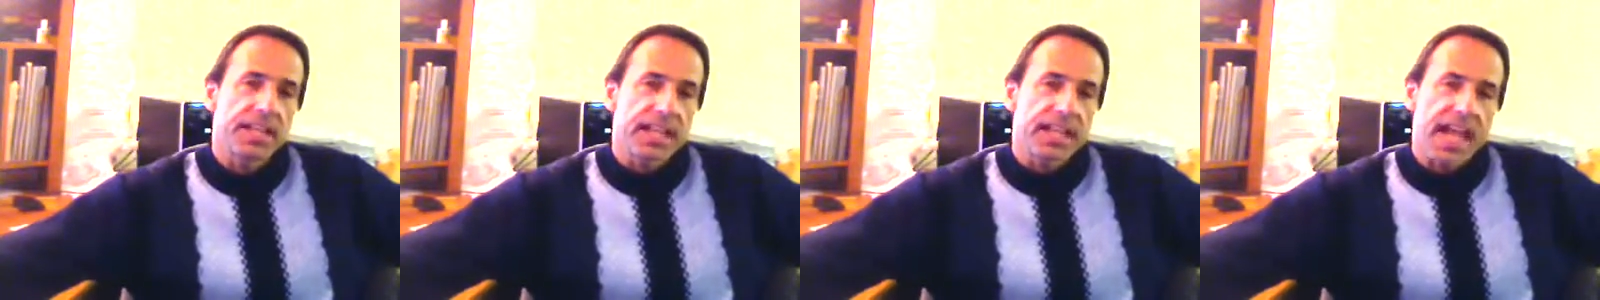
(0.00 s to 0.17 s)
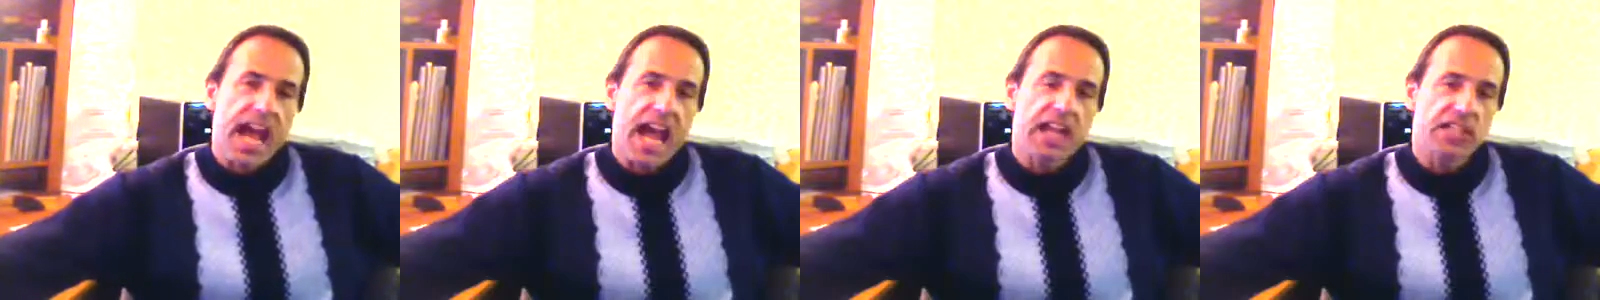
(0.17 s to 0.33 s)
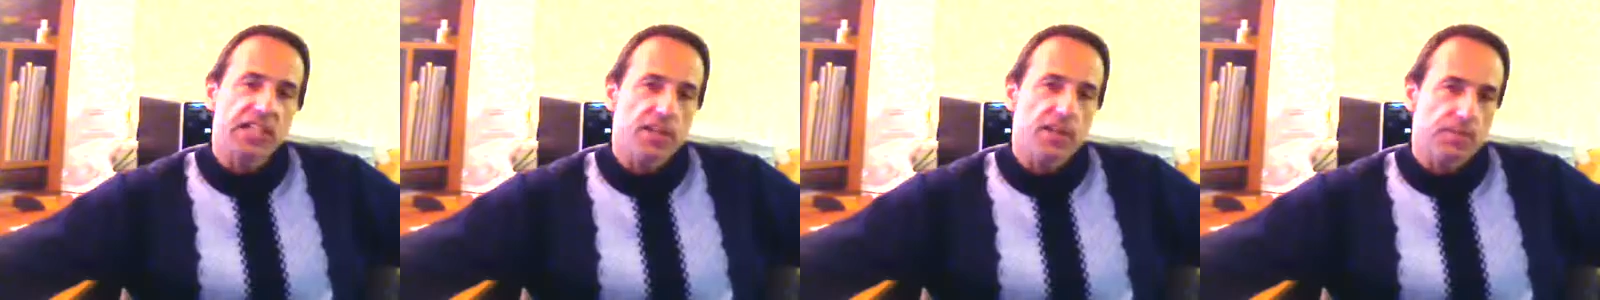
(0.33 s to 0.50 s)

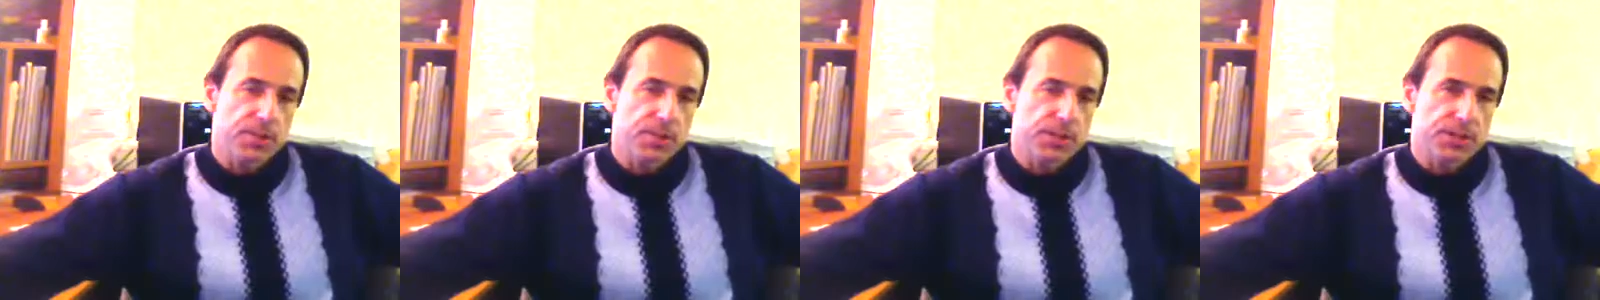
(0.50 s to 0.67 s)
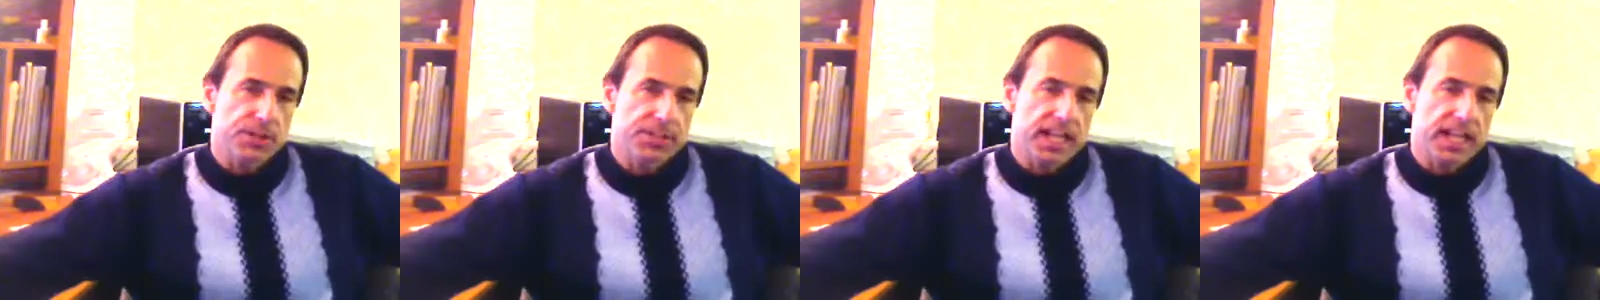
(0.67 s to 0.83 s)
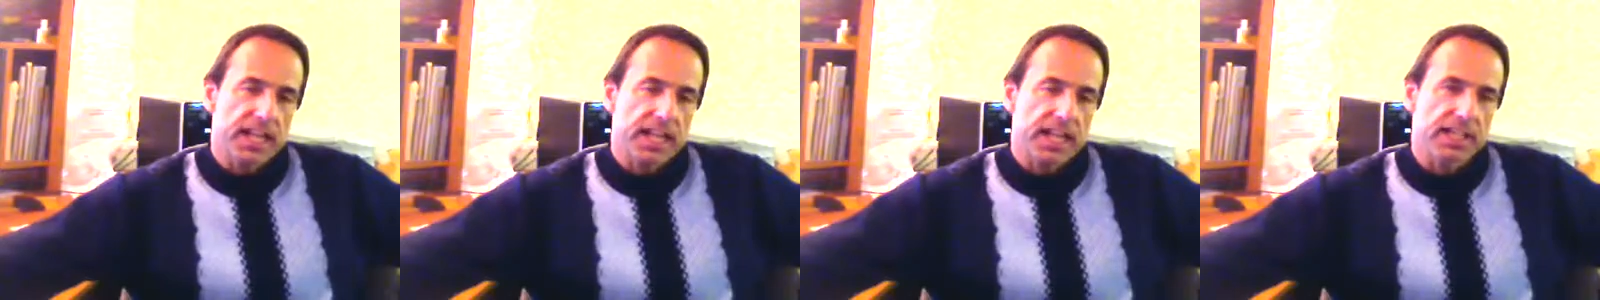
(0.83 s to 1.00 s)
the active
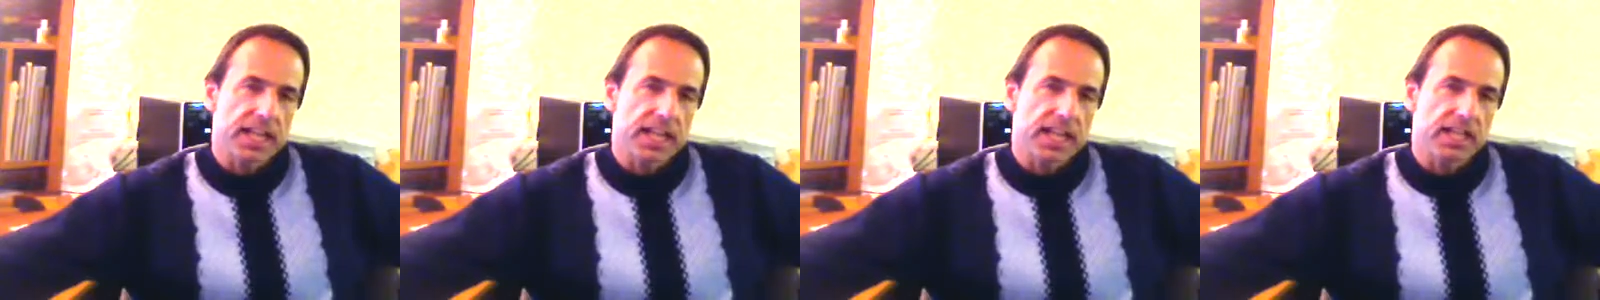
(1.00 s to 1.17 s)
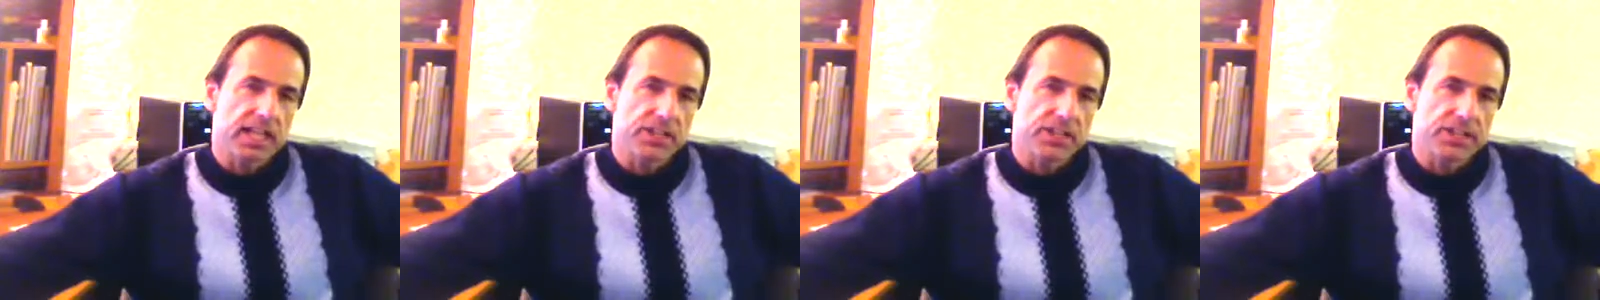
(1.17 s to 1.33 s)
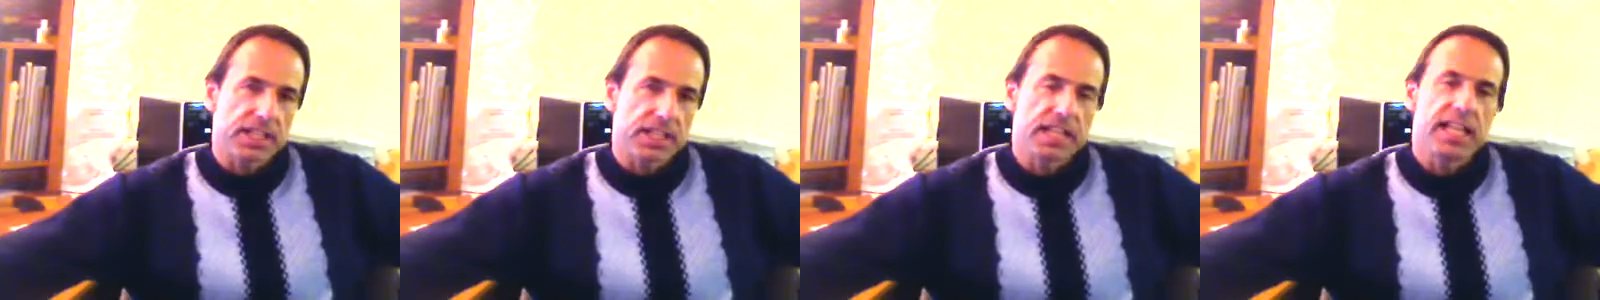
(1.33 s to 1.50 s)
pure
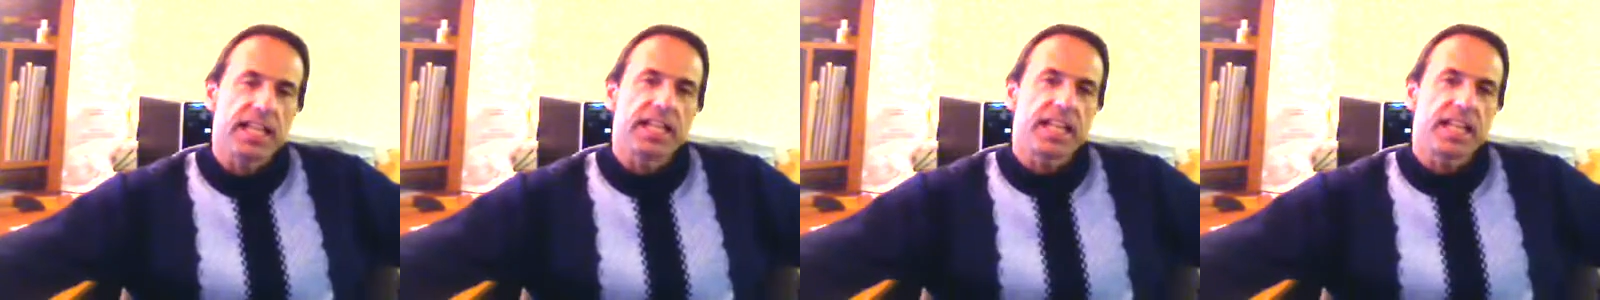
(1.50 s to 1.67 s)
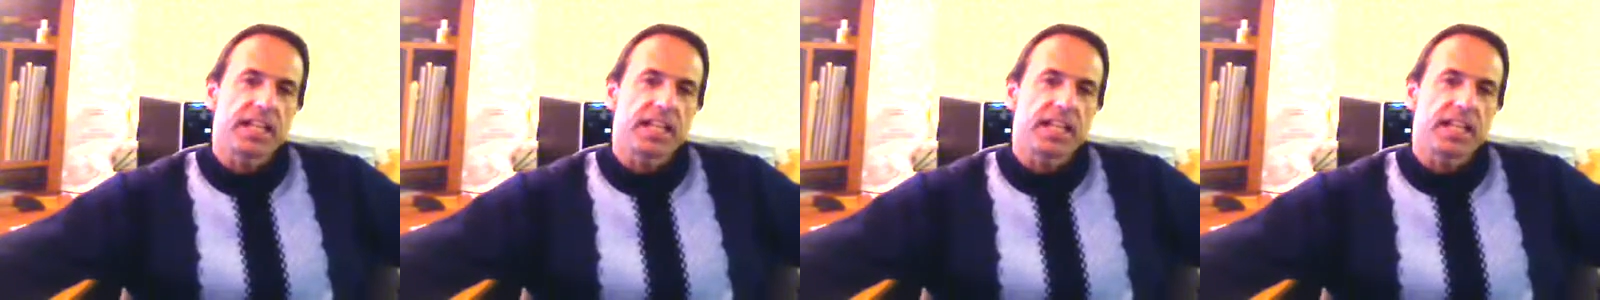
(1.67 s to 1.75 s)
technology